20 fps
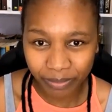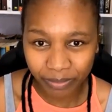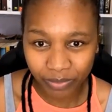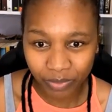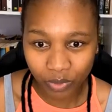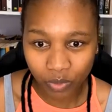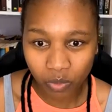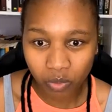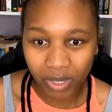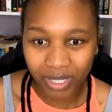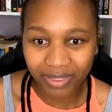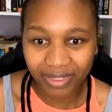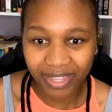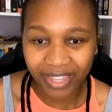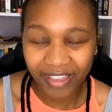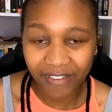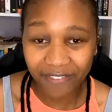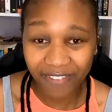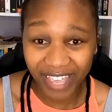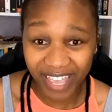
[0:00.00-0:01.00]
what they have
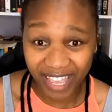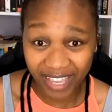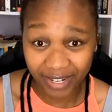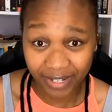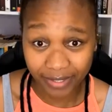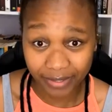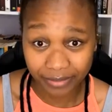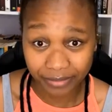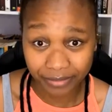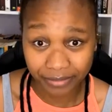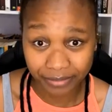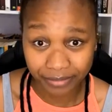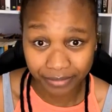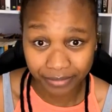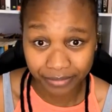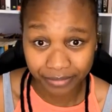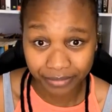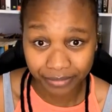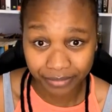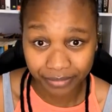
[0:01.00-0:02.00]
had
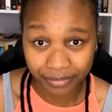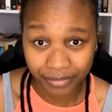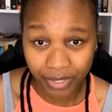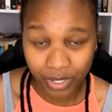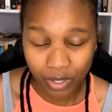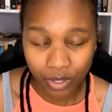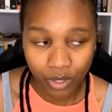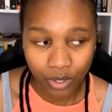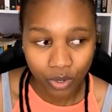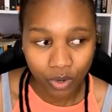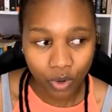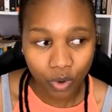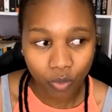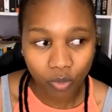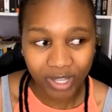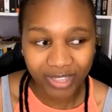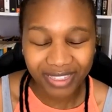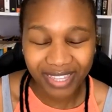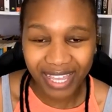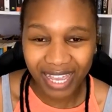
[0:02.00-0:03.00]
or what
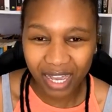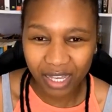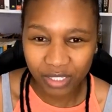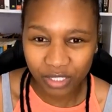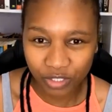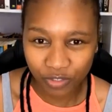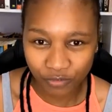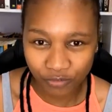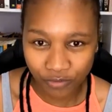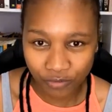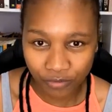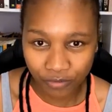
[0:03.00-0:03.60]
they asked for?